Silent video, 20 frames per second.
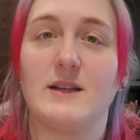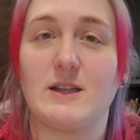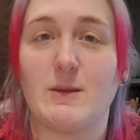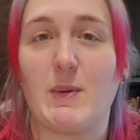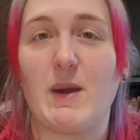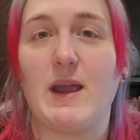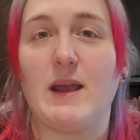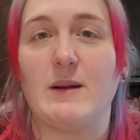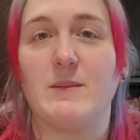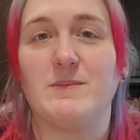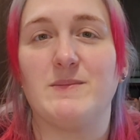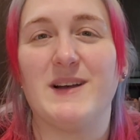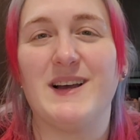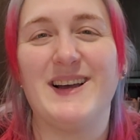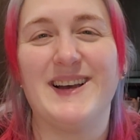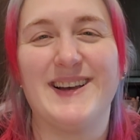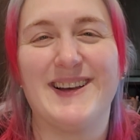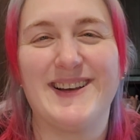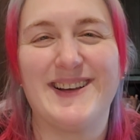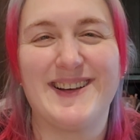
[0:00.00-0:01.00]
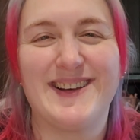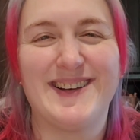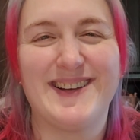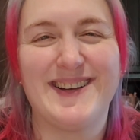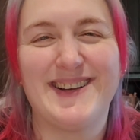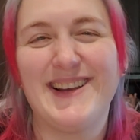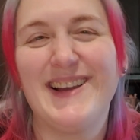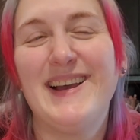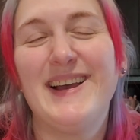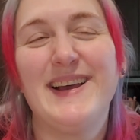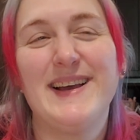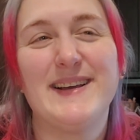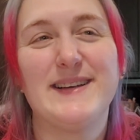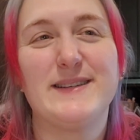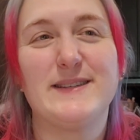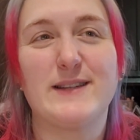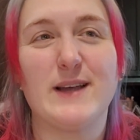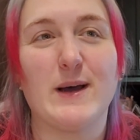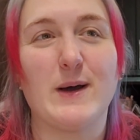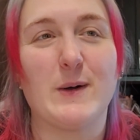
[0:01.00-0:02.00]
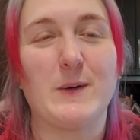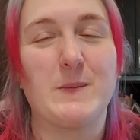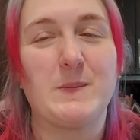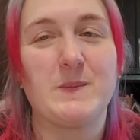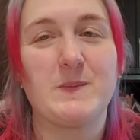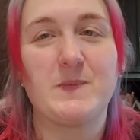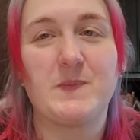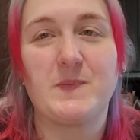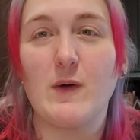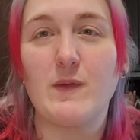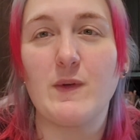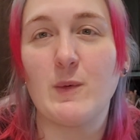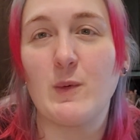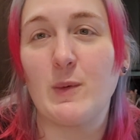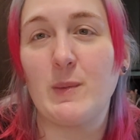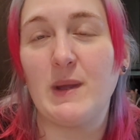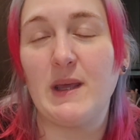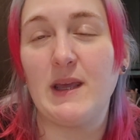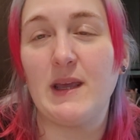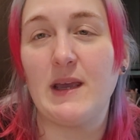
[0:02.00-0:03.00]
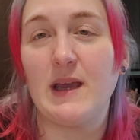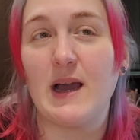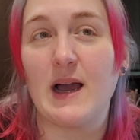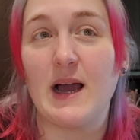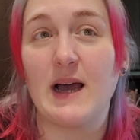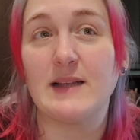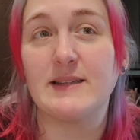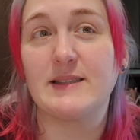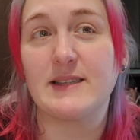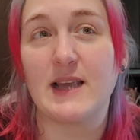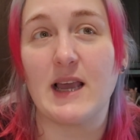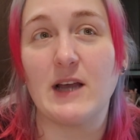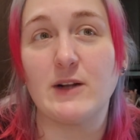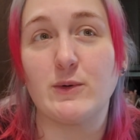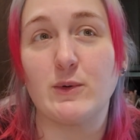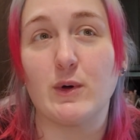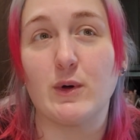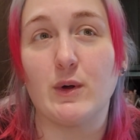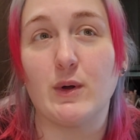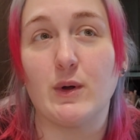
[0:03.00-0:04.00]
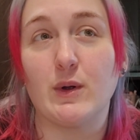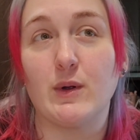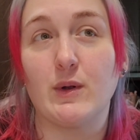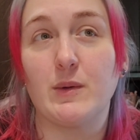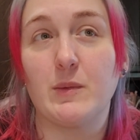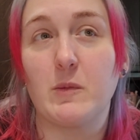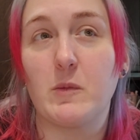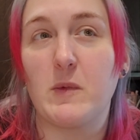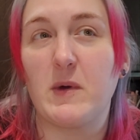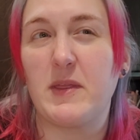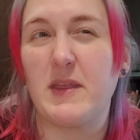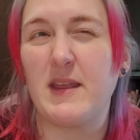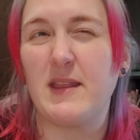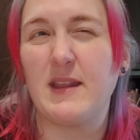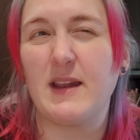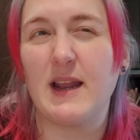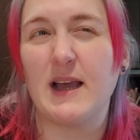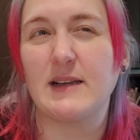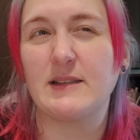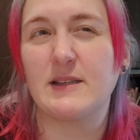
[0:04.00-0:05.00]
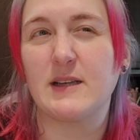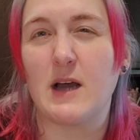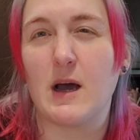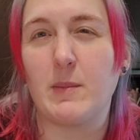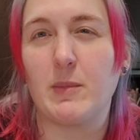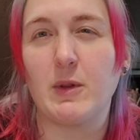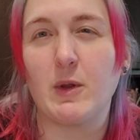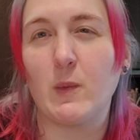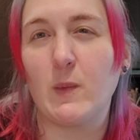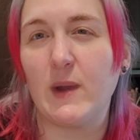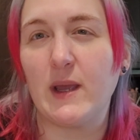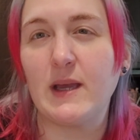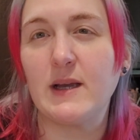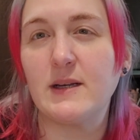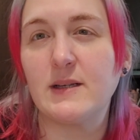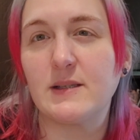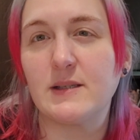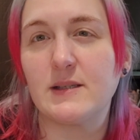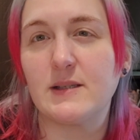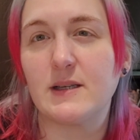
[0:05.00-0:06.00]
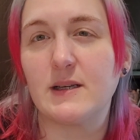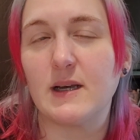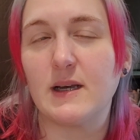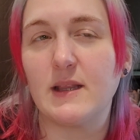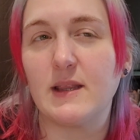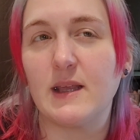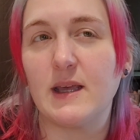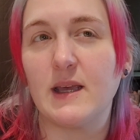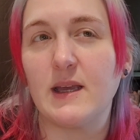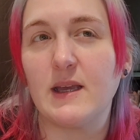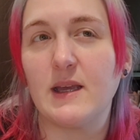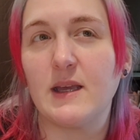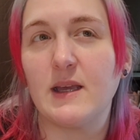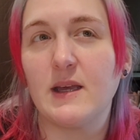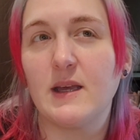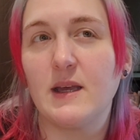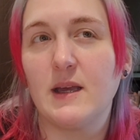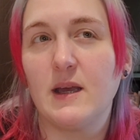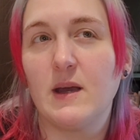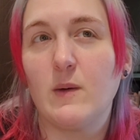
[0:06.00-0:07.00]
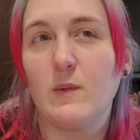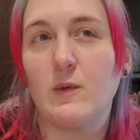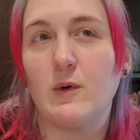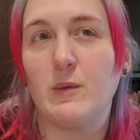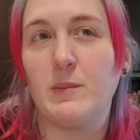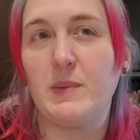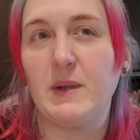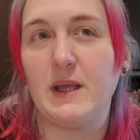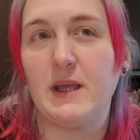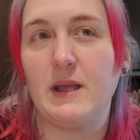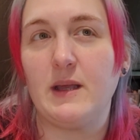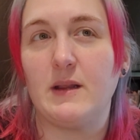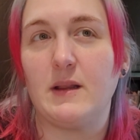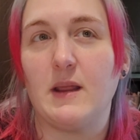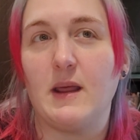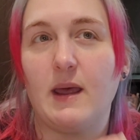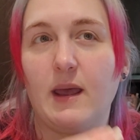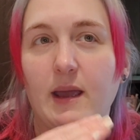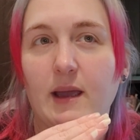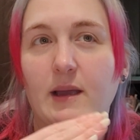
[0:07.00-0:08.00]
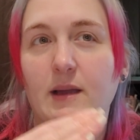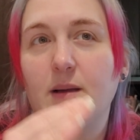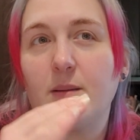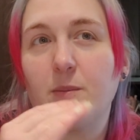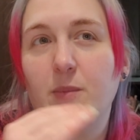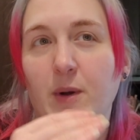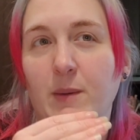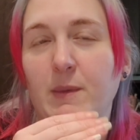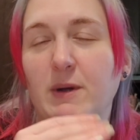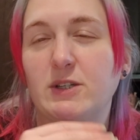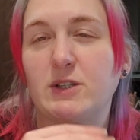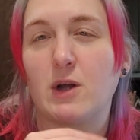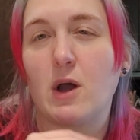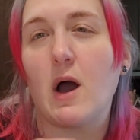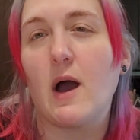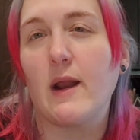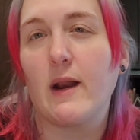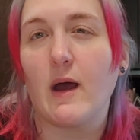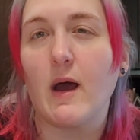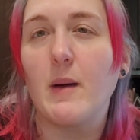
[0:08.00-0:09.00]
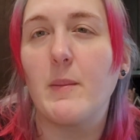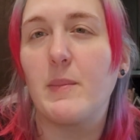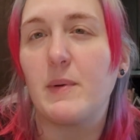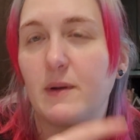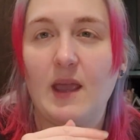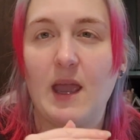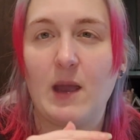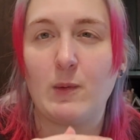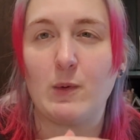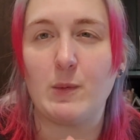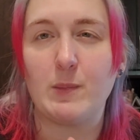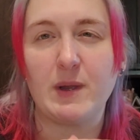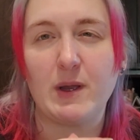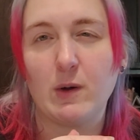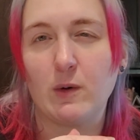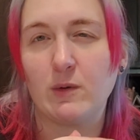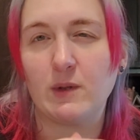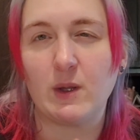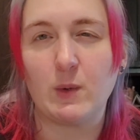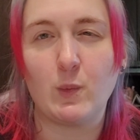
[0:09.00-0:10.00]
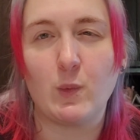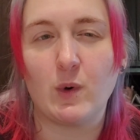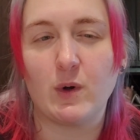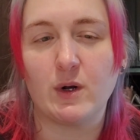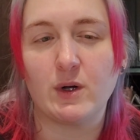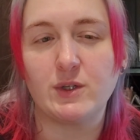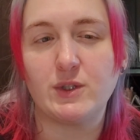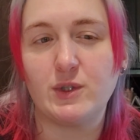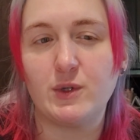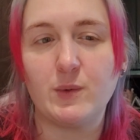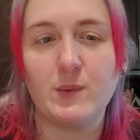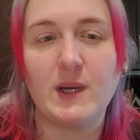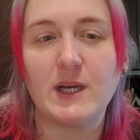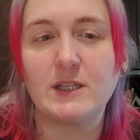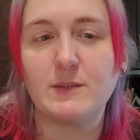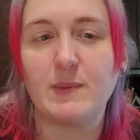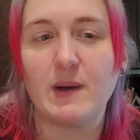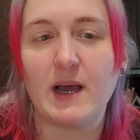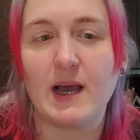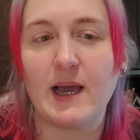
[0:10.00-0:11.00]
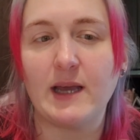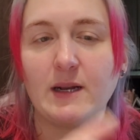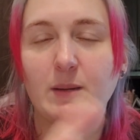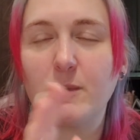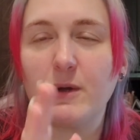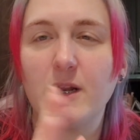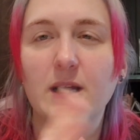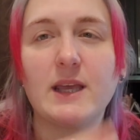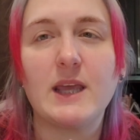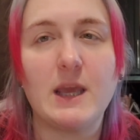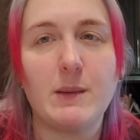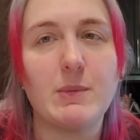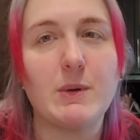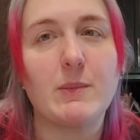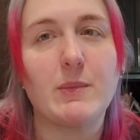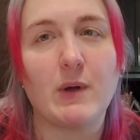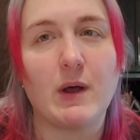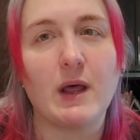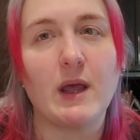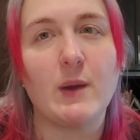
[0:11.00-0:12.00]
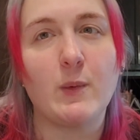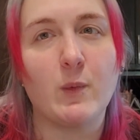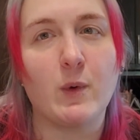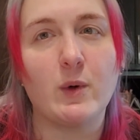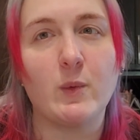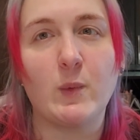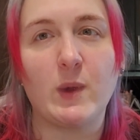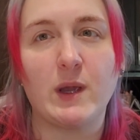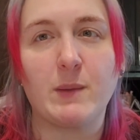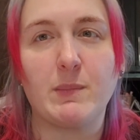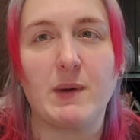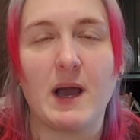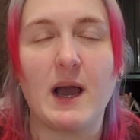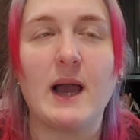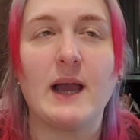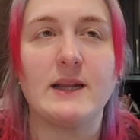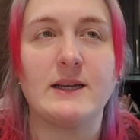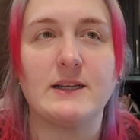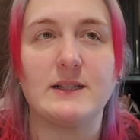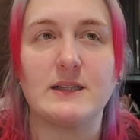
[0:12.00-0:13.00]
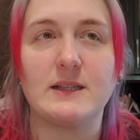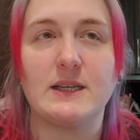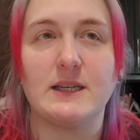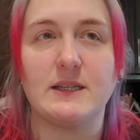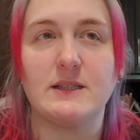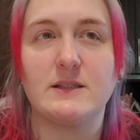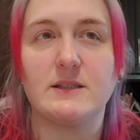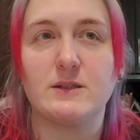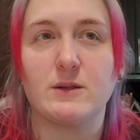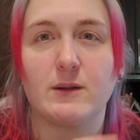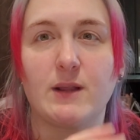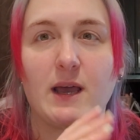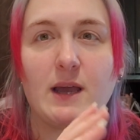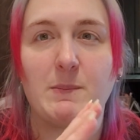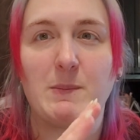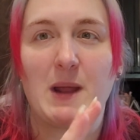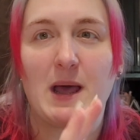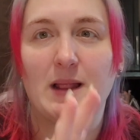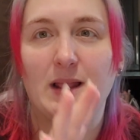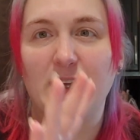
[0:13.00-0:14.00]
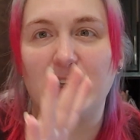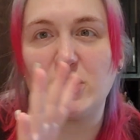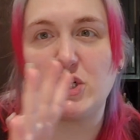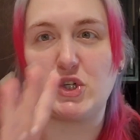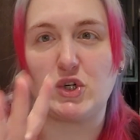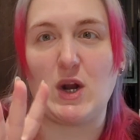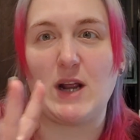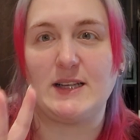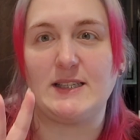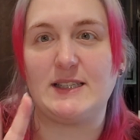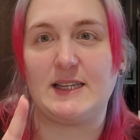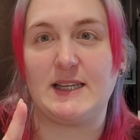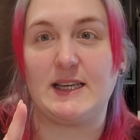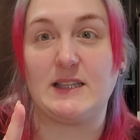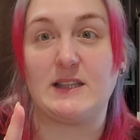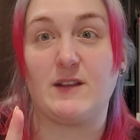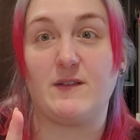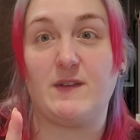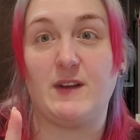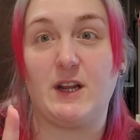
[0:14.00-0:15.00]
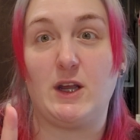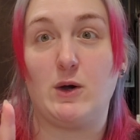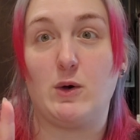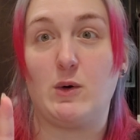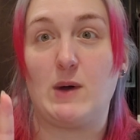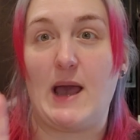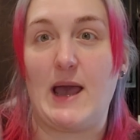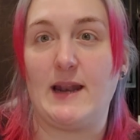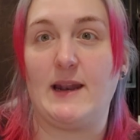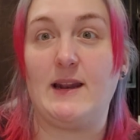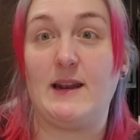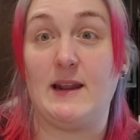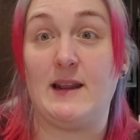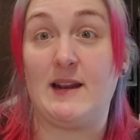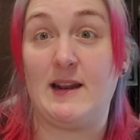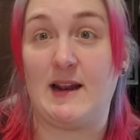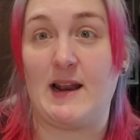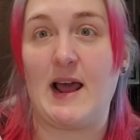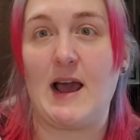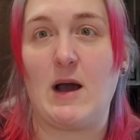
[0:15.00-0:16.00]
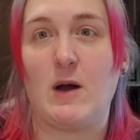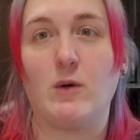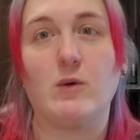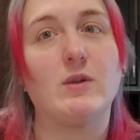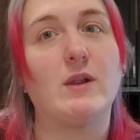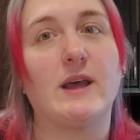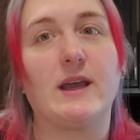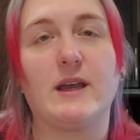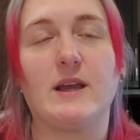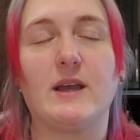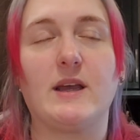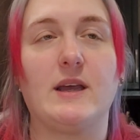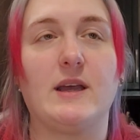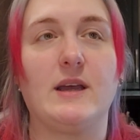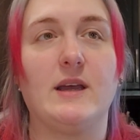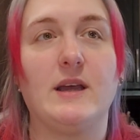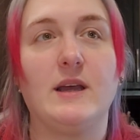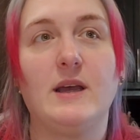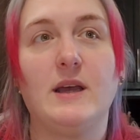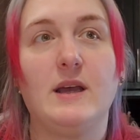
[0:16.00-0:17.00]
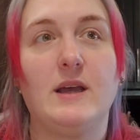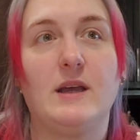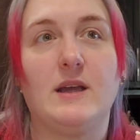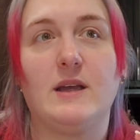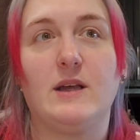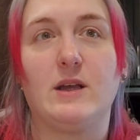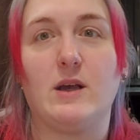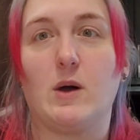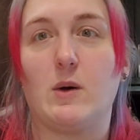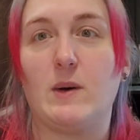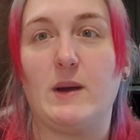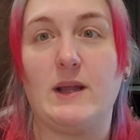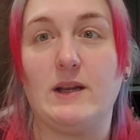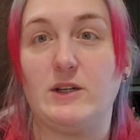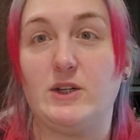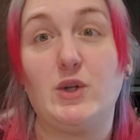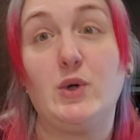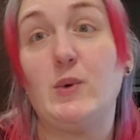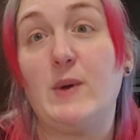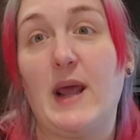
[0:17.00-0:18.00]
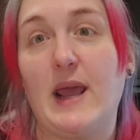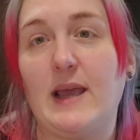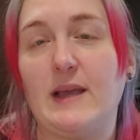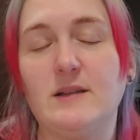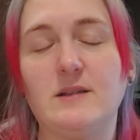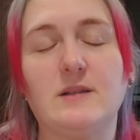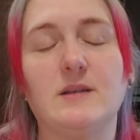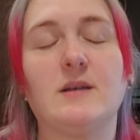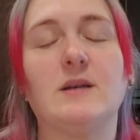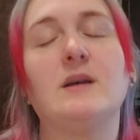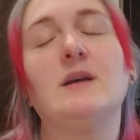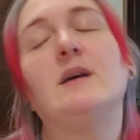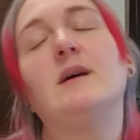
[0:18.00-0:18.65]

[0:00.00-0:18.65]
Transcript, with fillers: It's a pain. So hopefully we'll be on schedule within the next couple of weeks. I think we'll be like pretty much caught up, and we'll be only one or two weeks behind. I'm going to keep it probably one week behind at least, so that I'm not like stressed to get the video edited and out like, you know, in two days.